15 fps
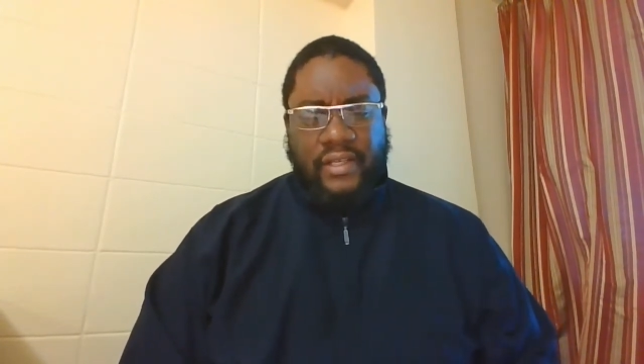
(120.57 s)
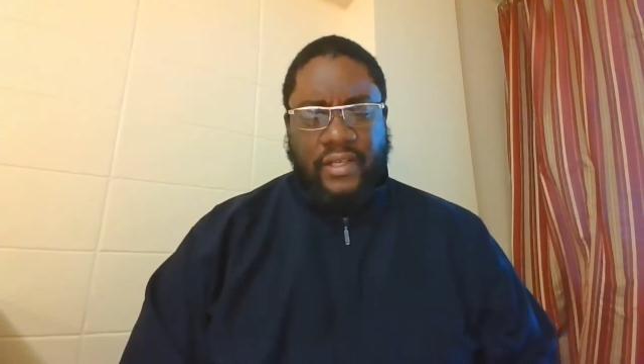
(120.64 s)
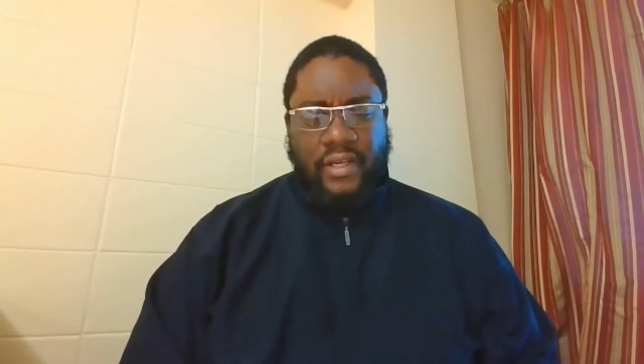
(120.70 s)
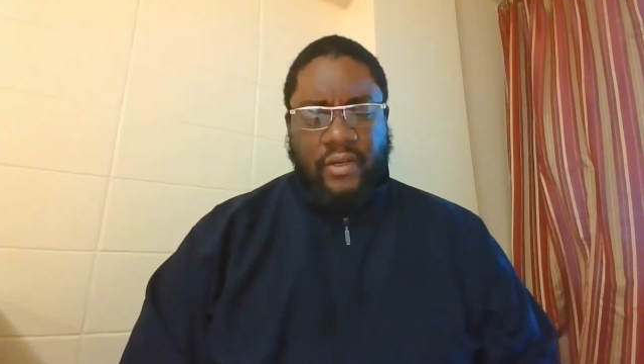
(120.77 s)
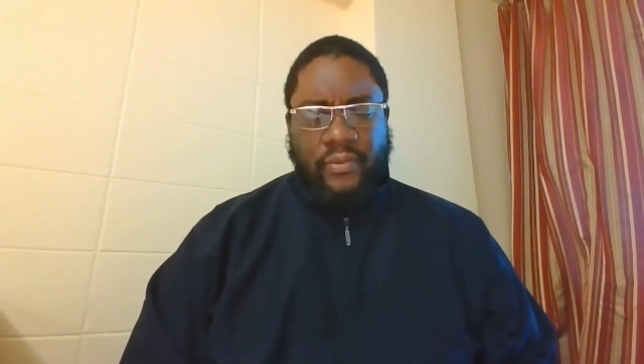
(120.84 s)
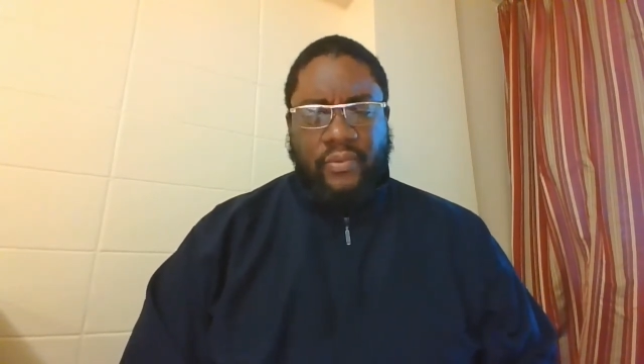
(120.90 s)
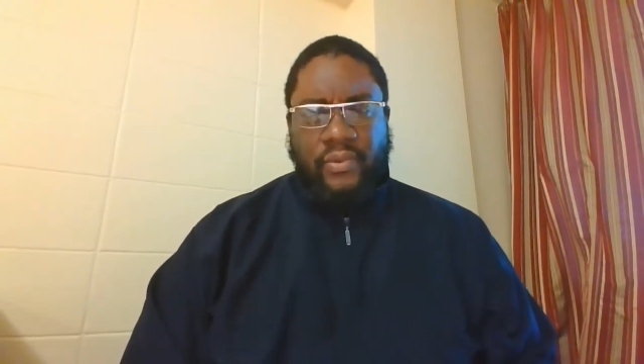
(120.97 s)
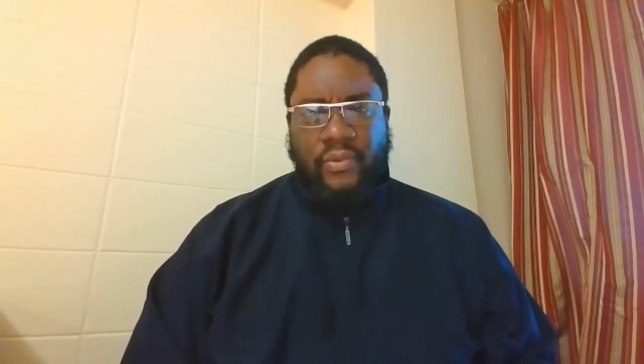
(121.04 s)

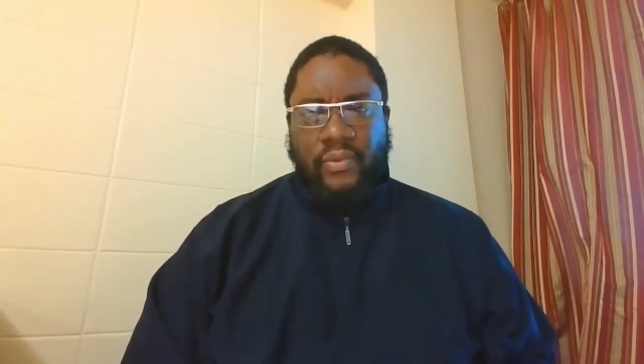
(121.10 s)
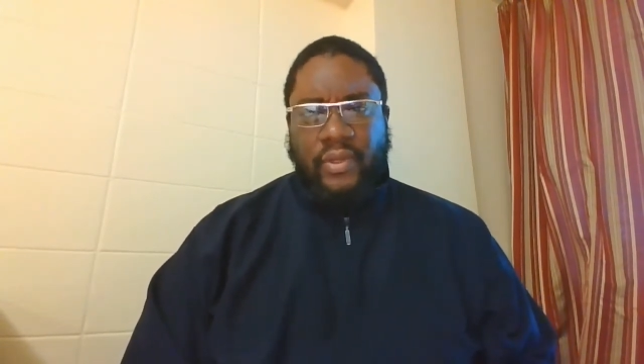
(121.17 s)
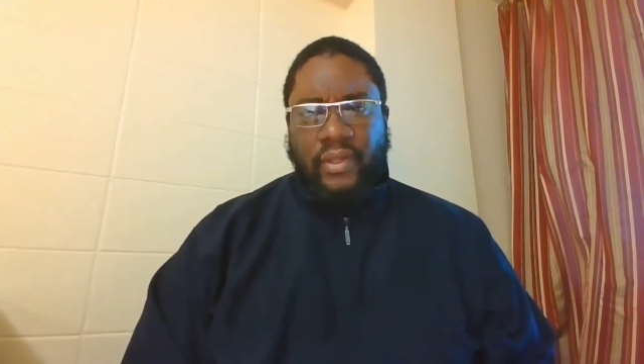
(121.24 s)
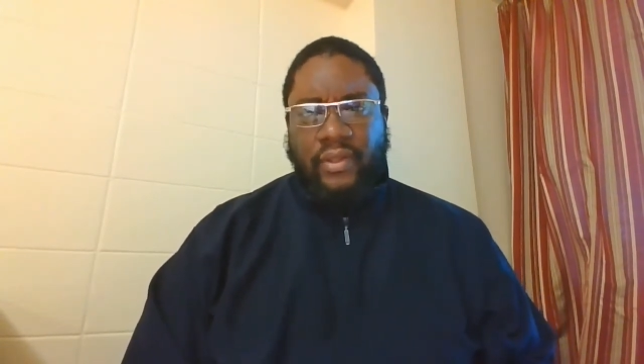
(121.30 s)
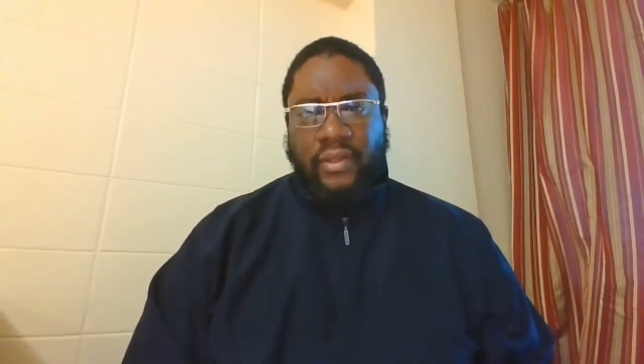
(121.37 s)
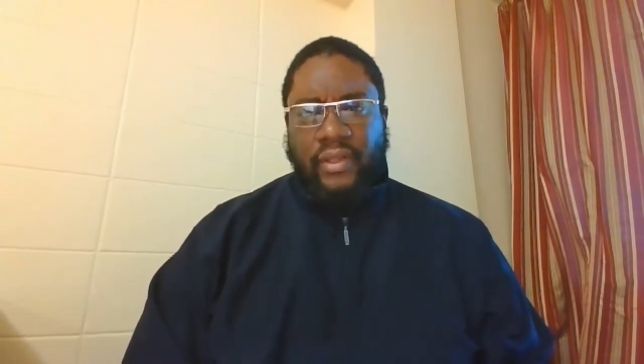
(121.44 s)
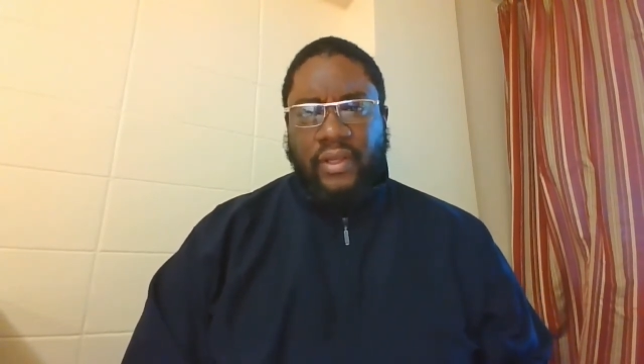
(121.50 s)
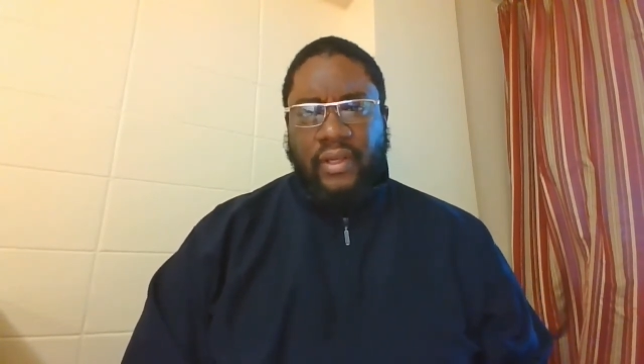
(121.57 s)
now,
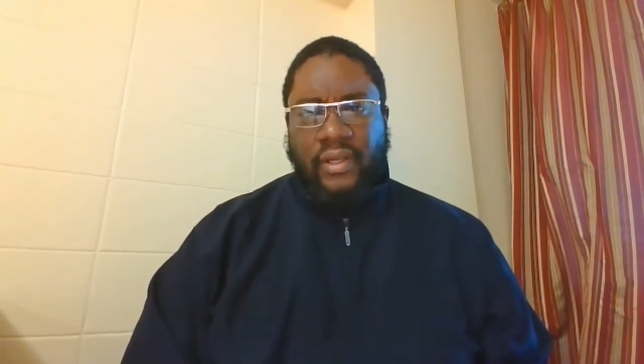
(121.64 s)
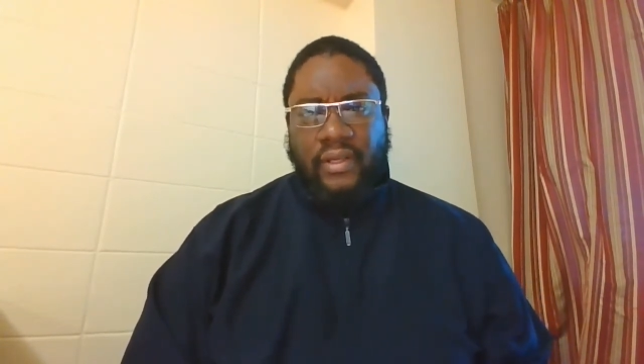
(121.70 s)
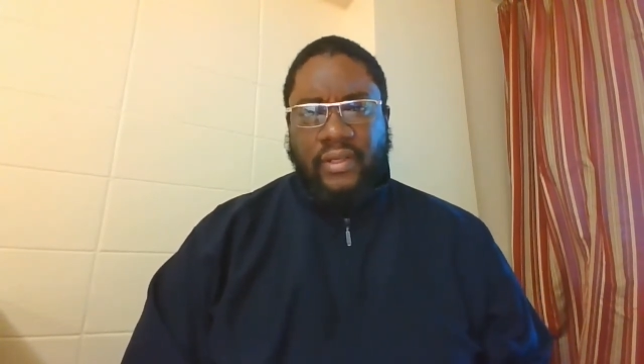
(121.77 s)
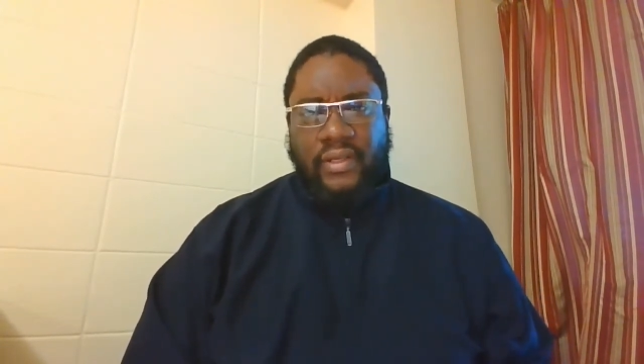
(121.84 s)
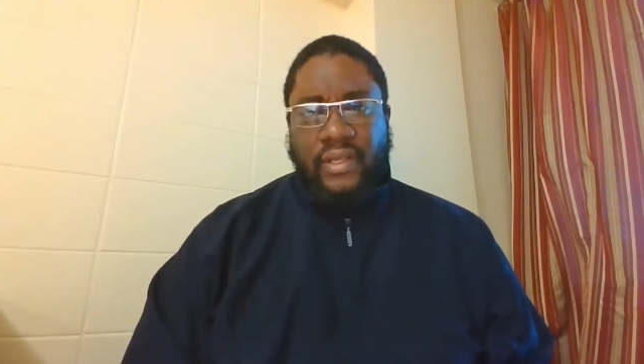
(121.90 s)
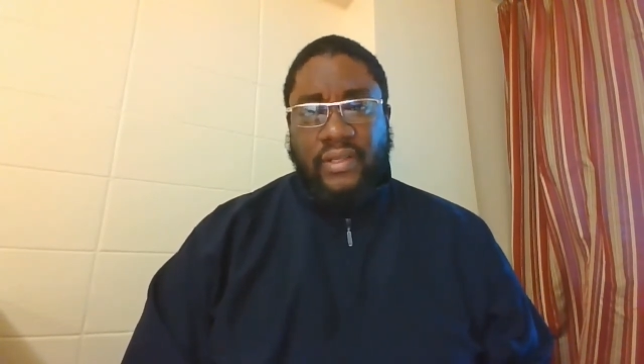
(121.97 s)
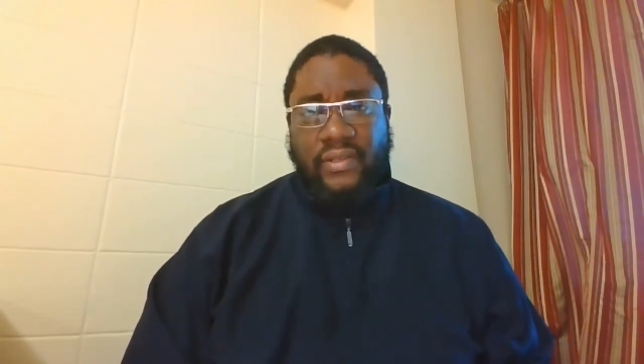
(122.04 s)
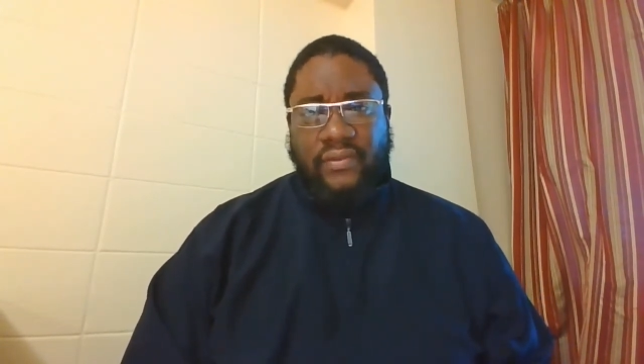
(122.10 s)
with
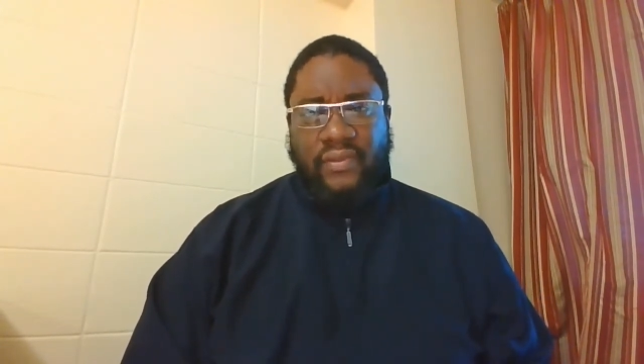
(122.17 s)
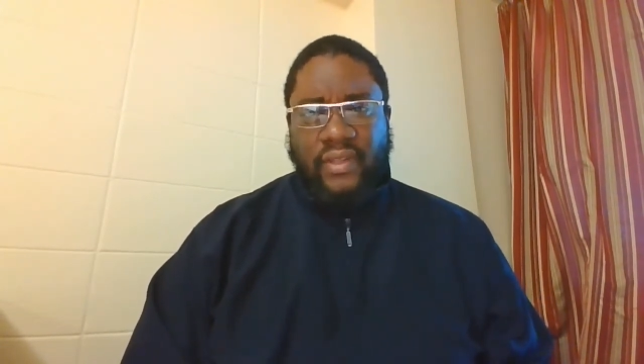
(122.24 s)
tens of